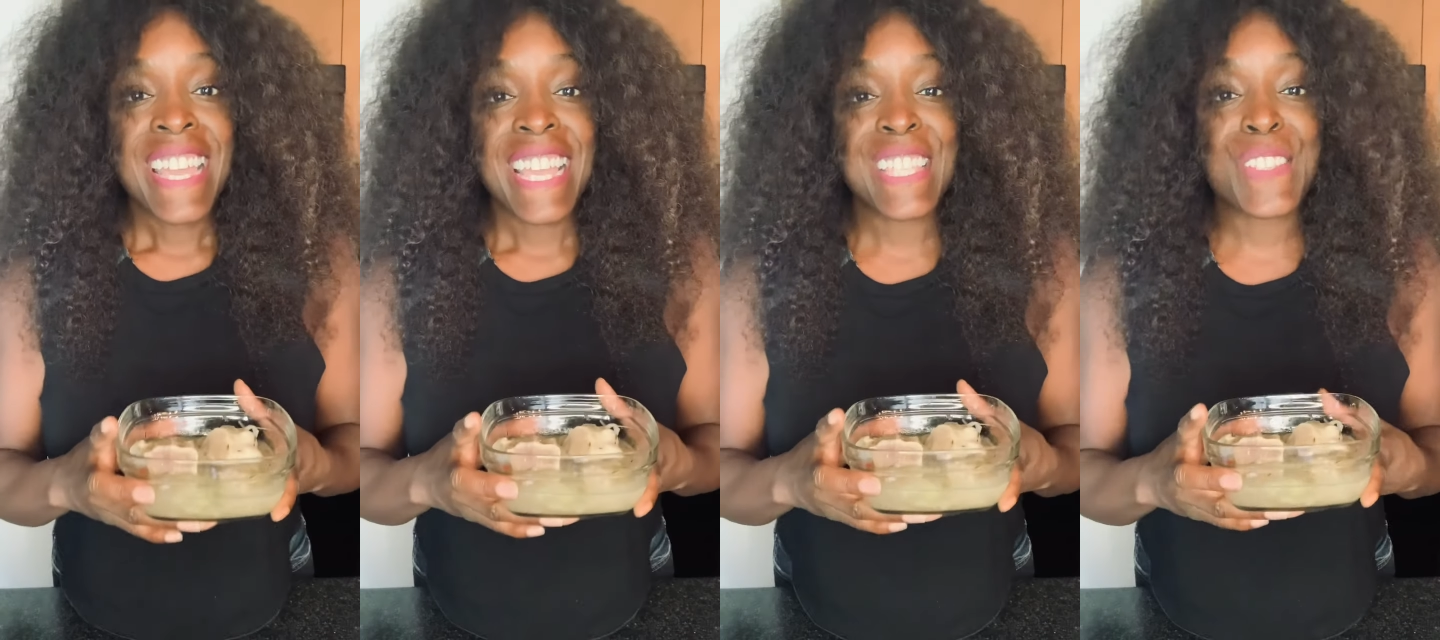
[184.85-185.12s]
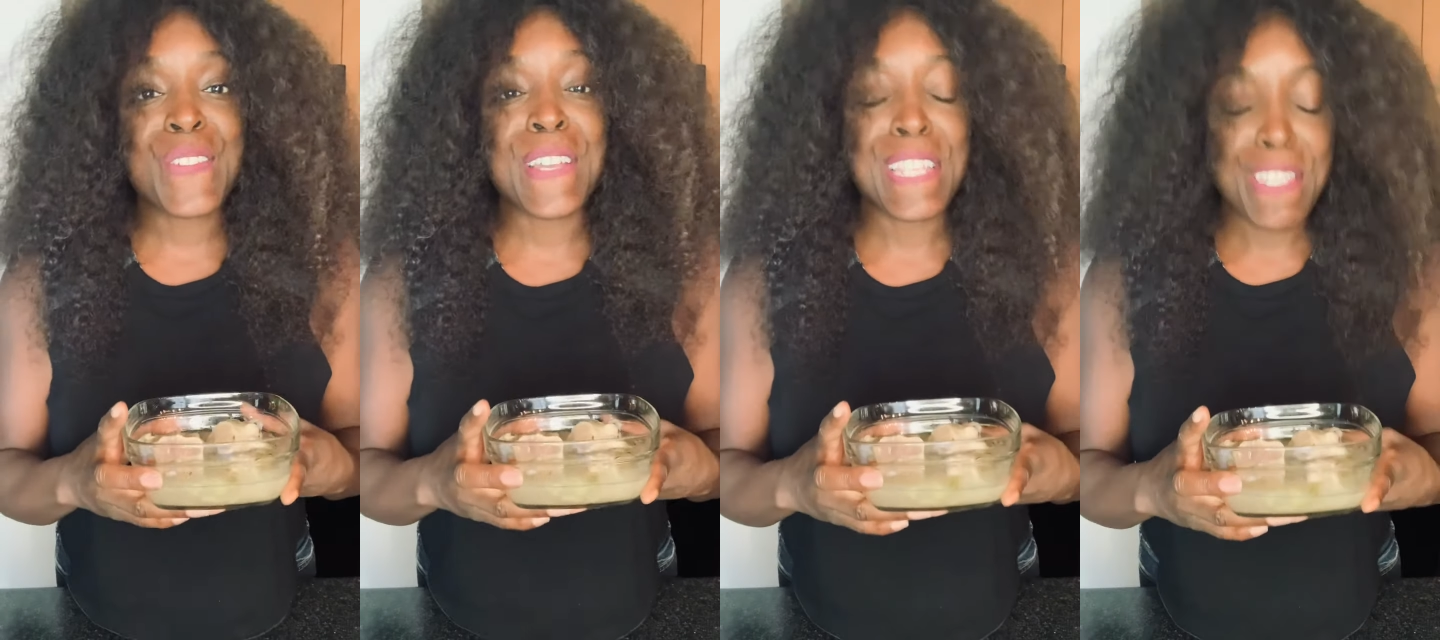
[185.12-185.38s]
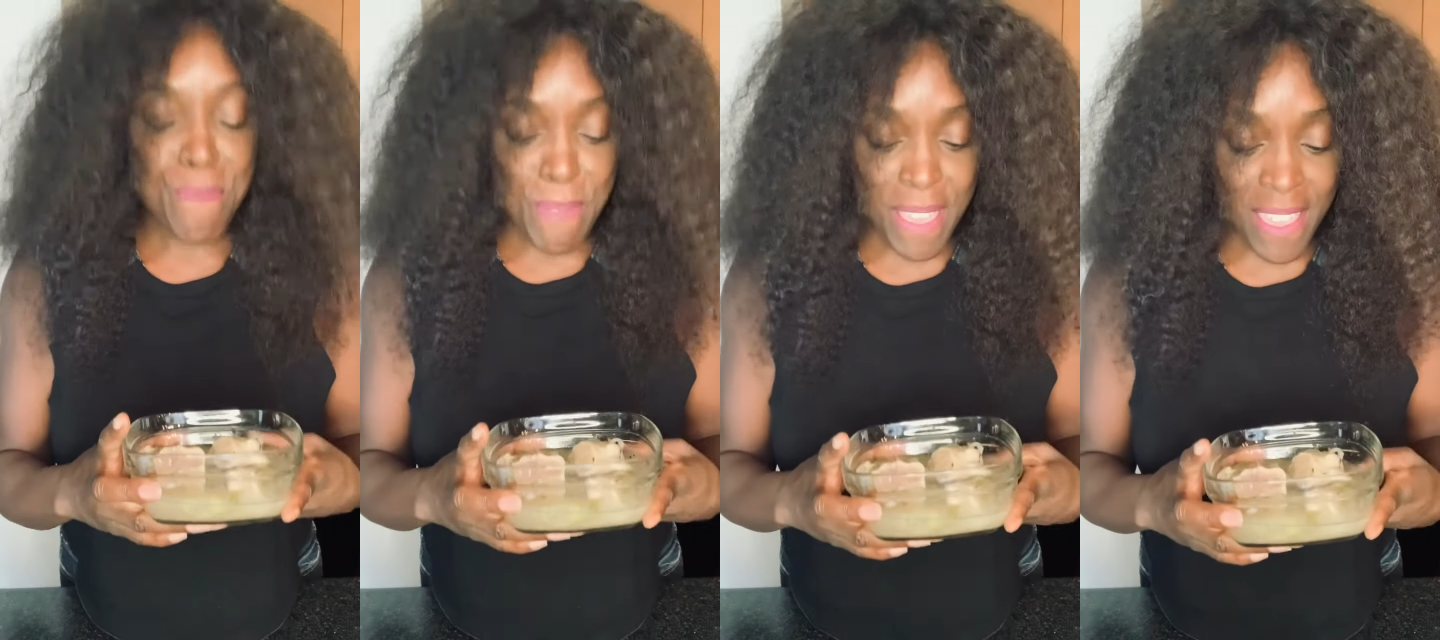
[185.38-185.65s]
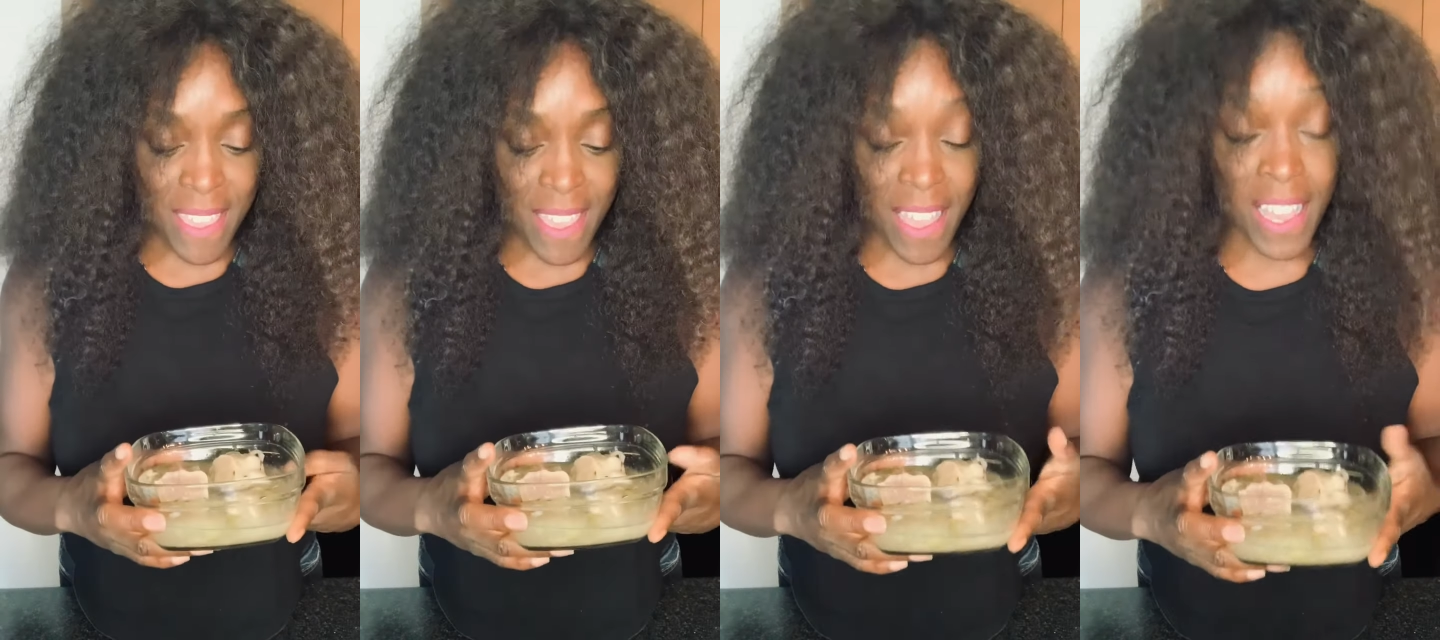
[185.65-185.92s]
It's going to
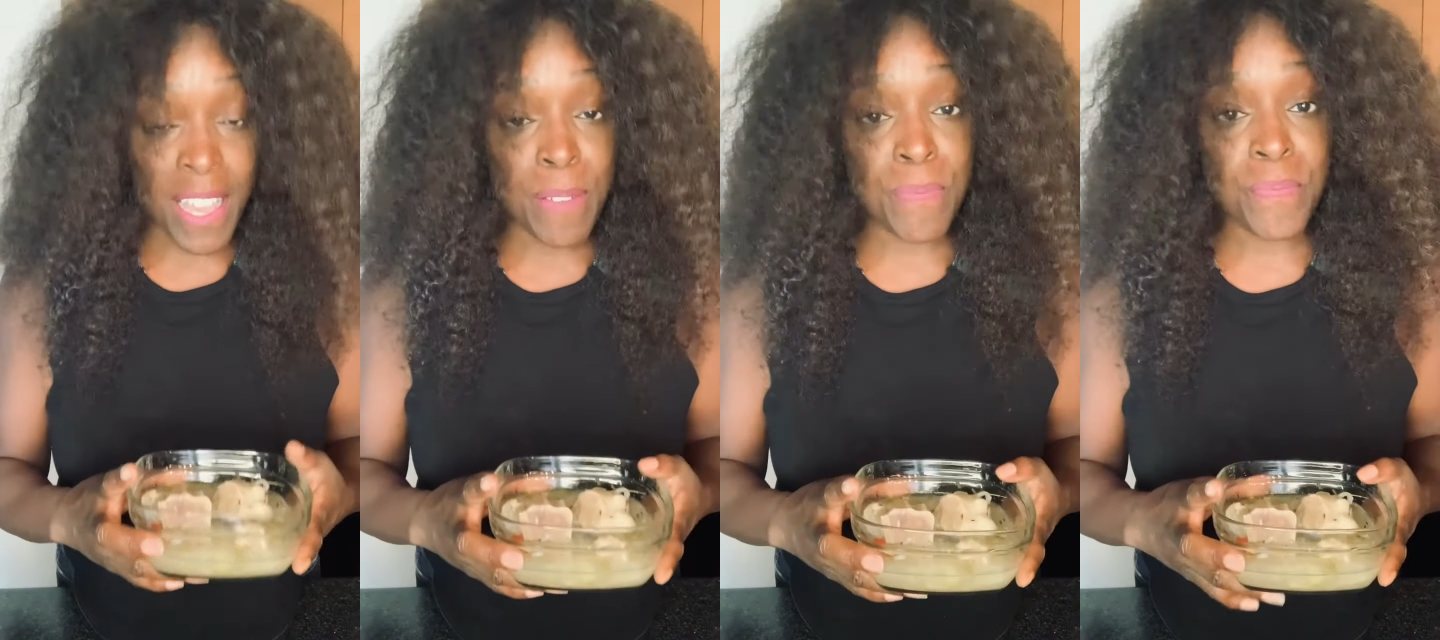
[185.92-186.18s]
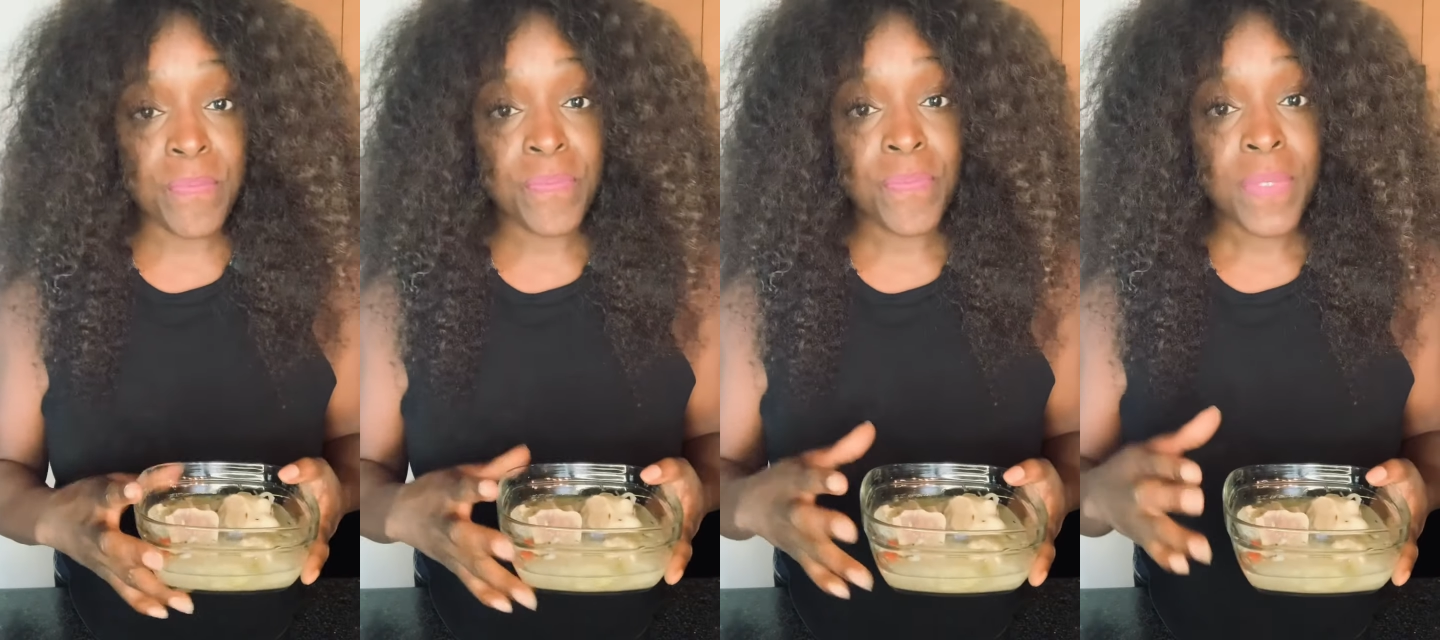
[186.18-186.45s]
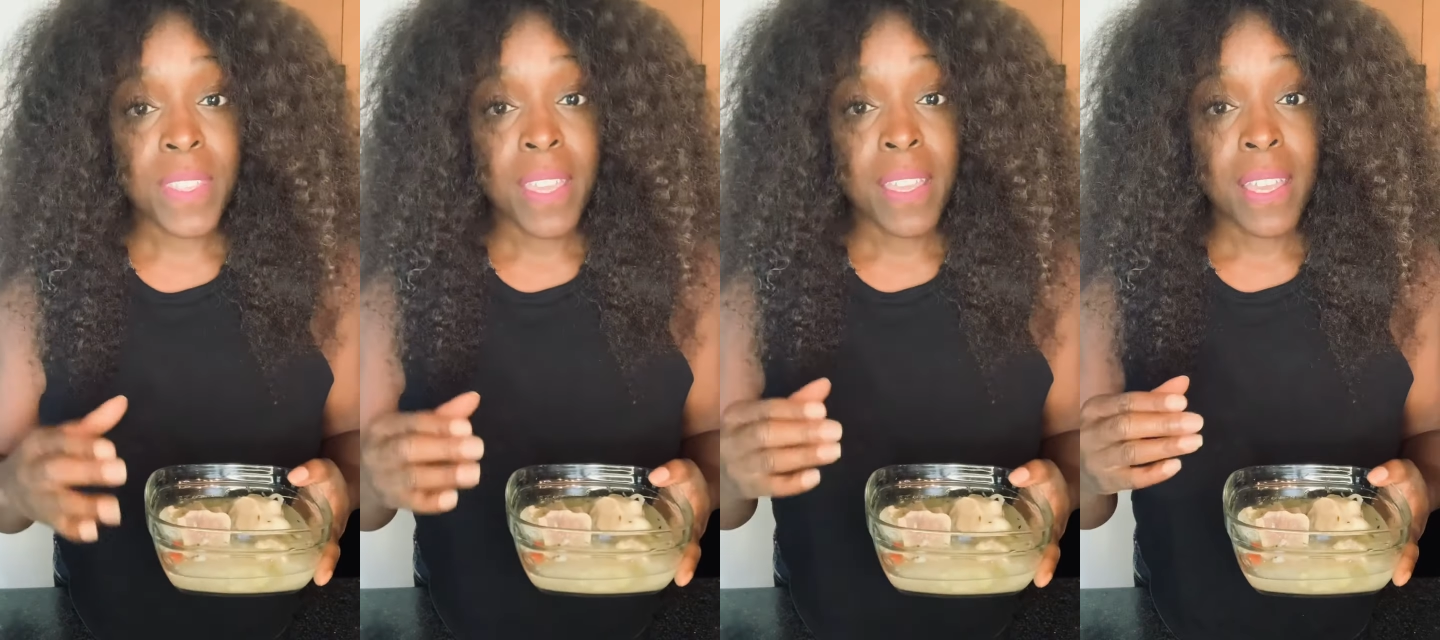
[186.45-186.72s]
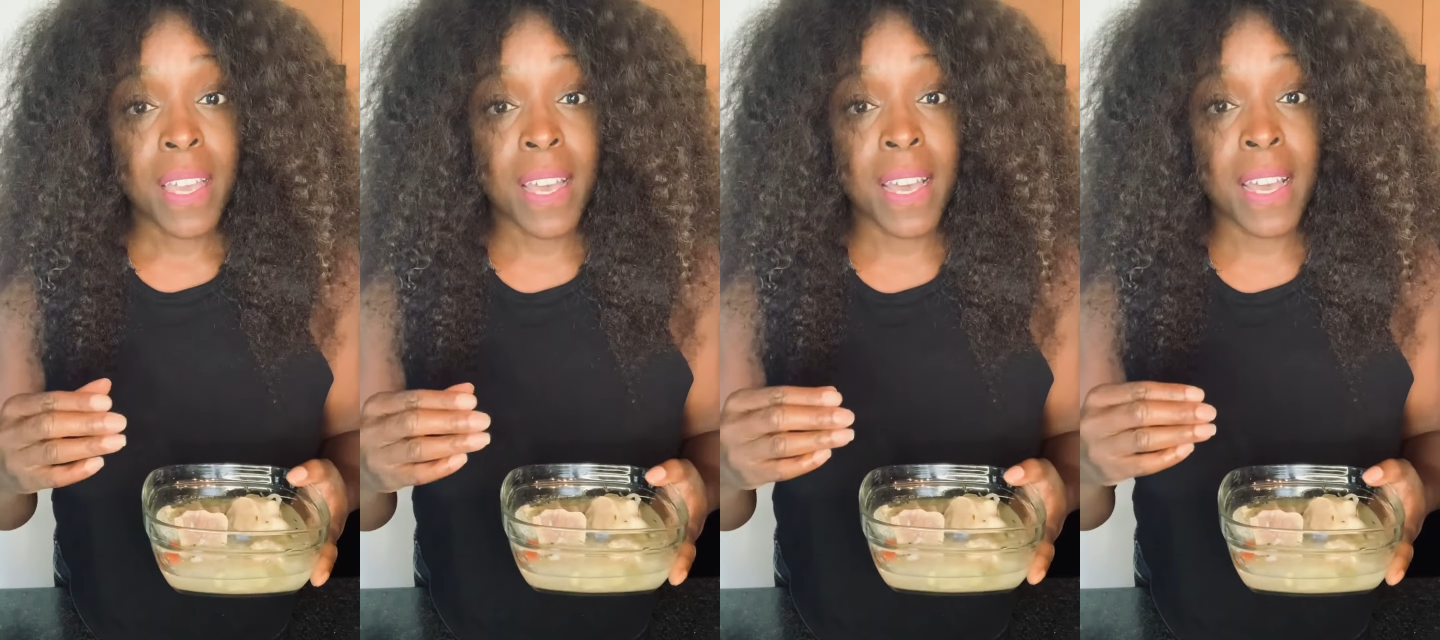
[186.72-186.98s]
be
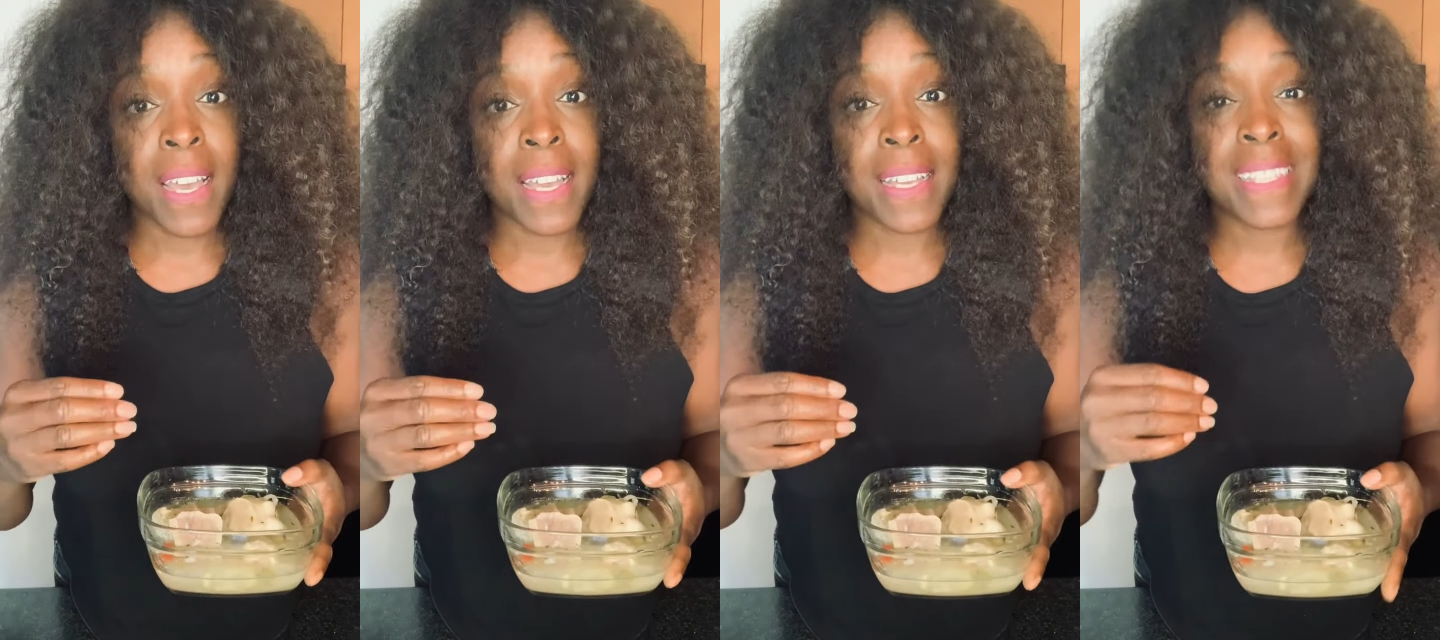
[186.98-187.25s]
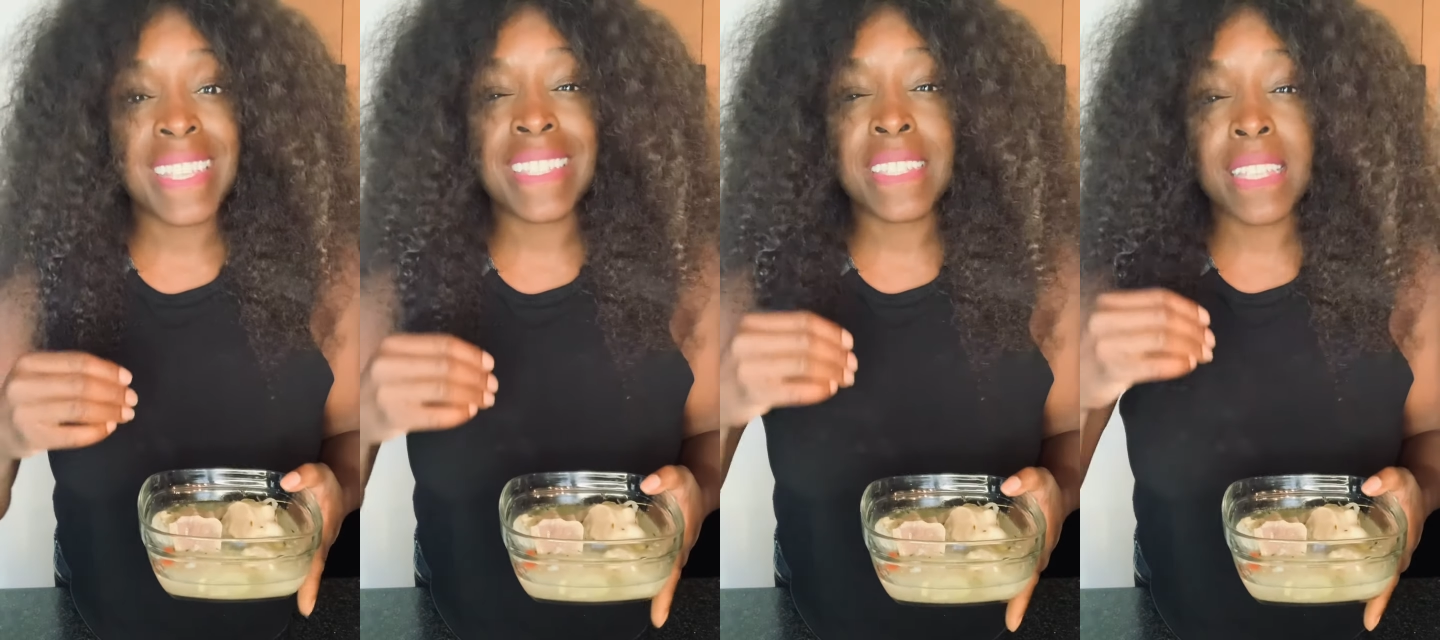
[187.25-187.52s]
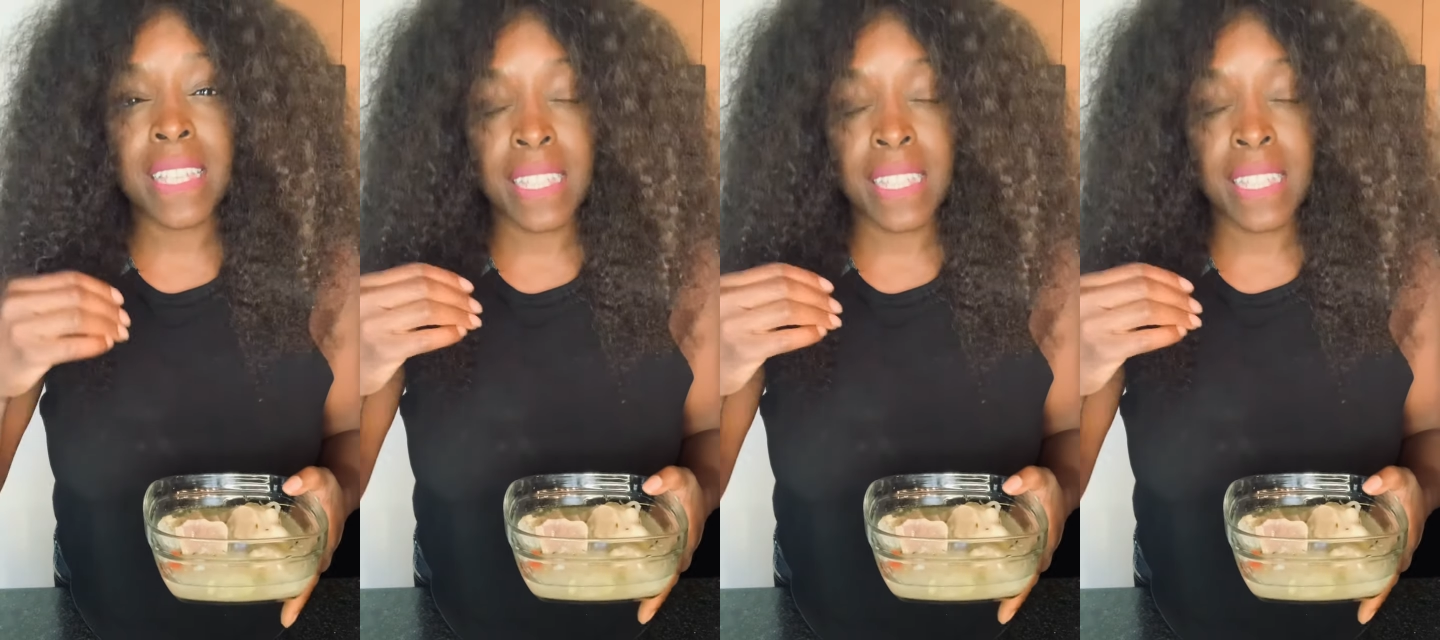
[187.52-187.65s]
like